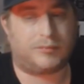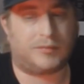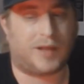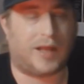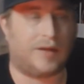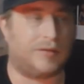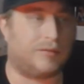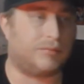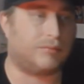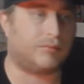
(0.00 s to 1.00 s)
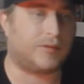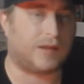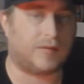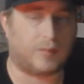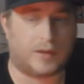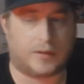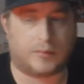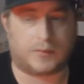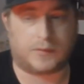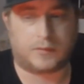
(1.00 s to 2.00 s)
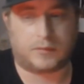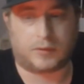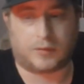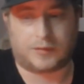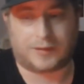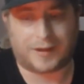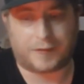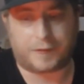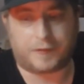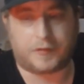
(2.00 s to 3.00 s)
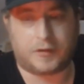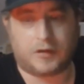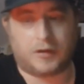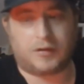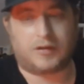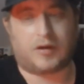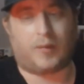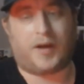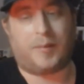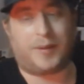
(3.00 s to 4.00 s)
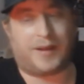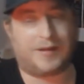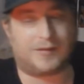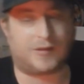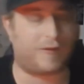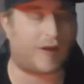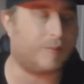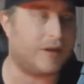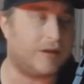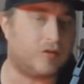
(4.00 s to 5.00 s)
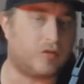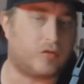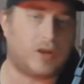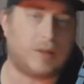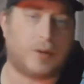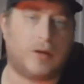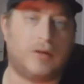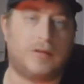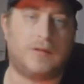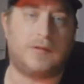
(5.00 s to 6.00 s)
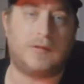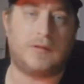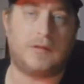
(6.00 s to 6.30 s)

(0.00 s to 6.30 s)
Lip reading: and Steve Williams, Dr. Death, going up against the Fabulous Freebirds